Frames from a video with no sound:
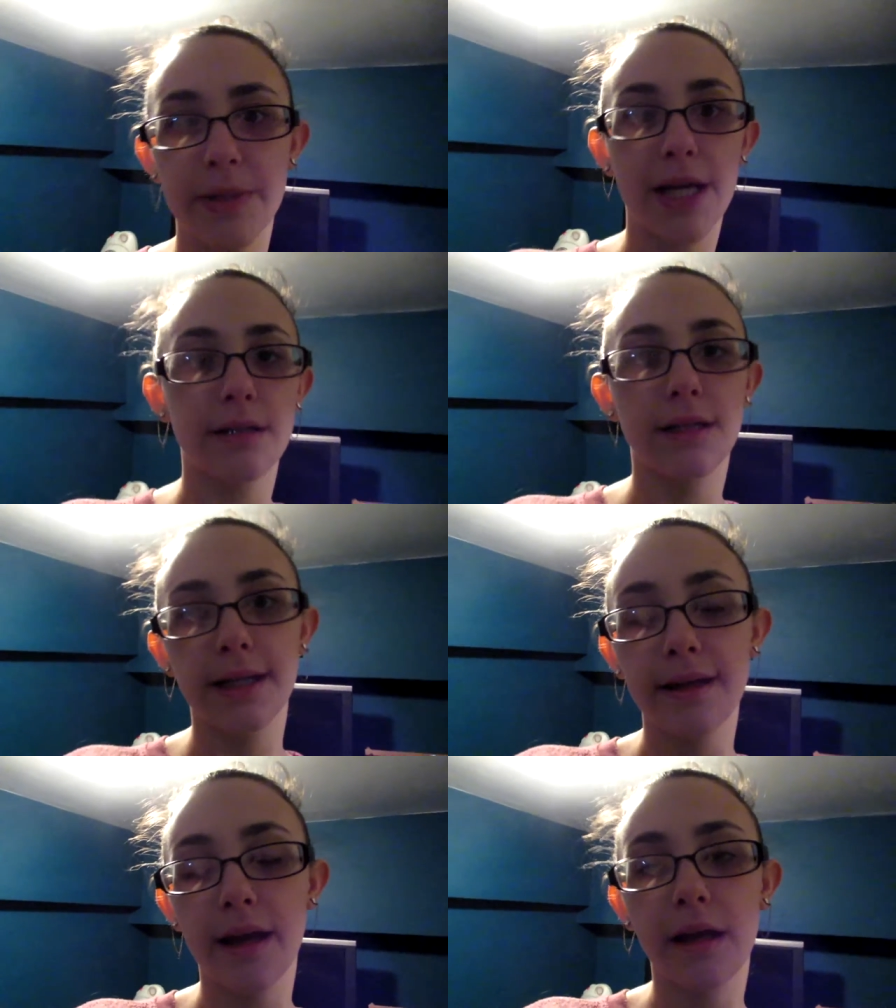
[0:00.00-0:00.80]
going to be
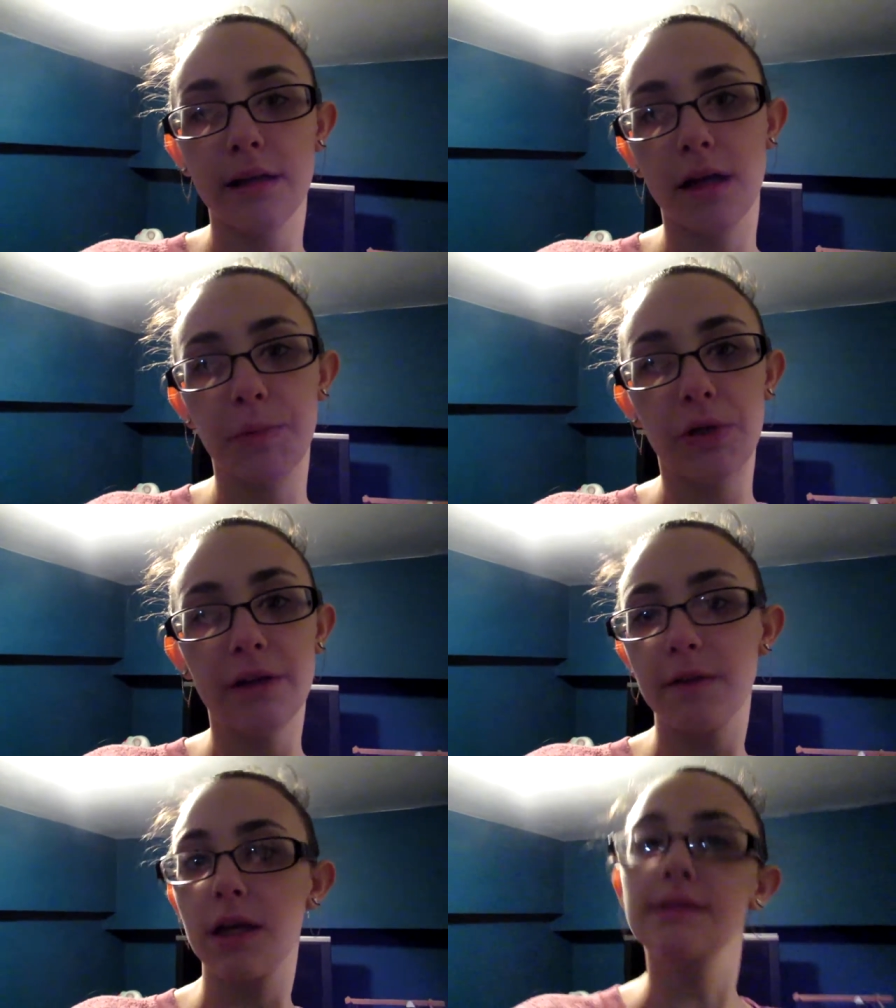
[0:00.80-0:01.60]
editing and
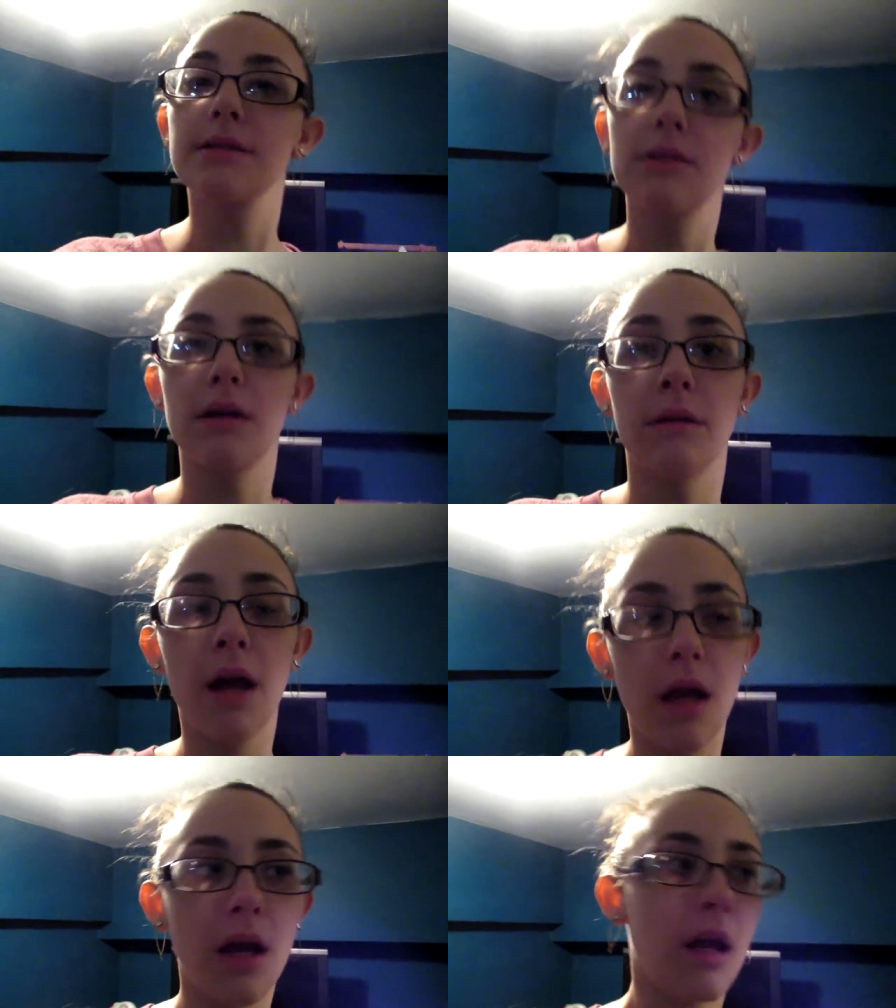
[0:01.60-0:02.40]
uploading vlogs, so
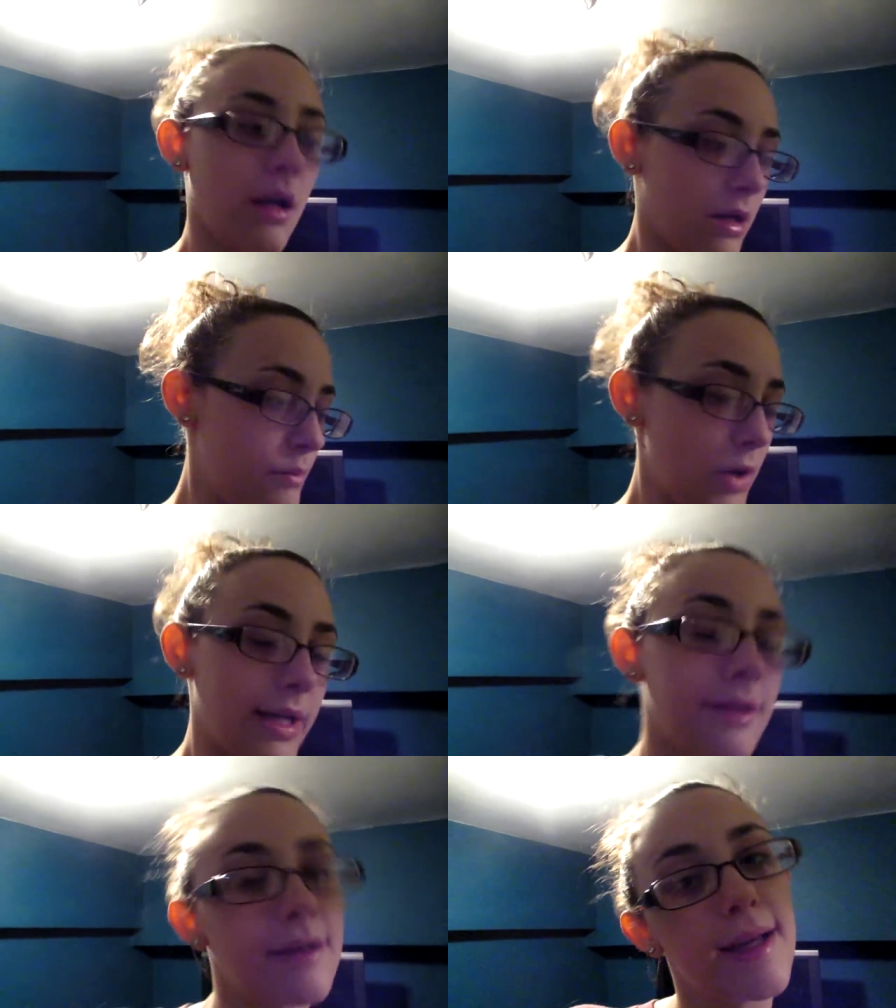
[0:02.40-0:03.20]
good
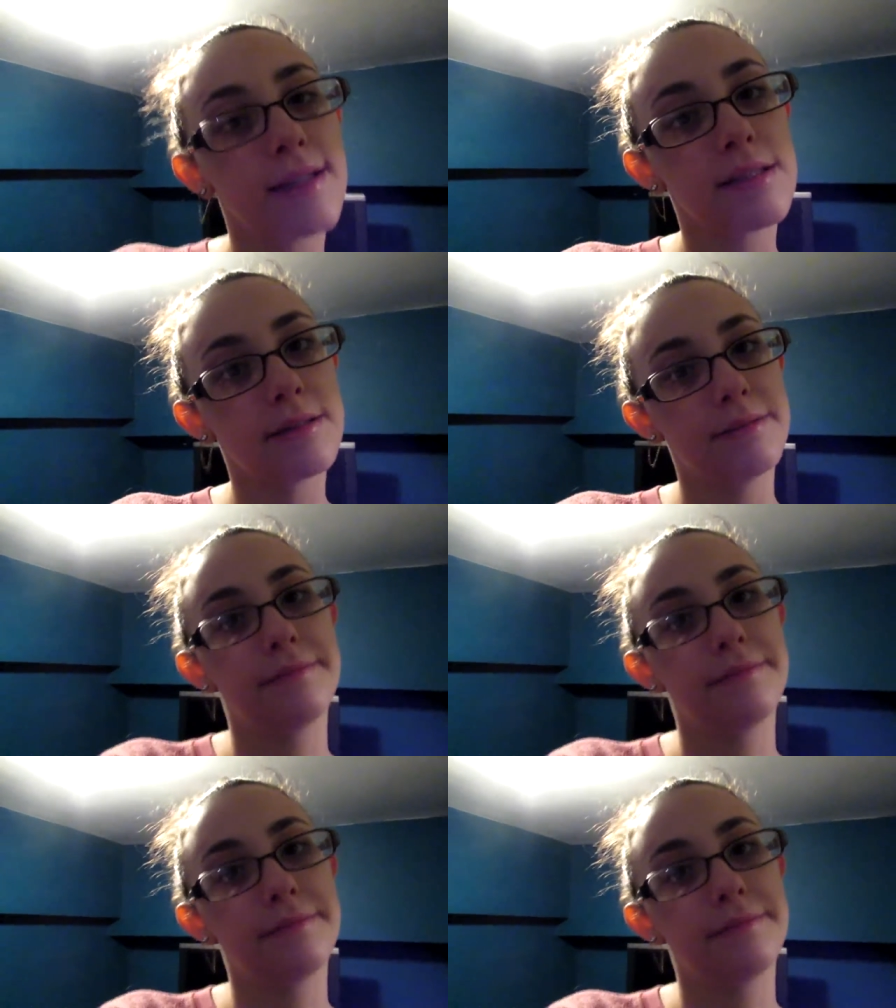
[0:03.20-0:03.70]
morning, you guys.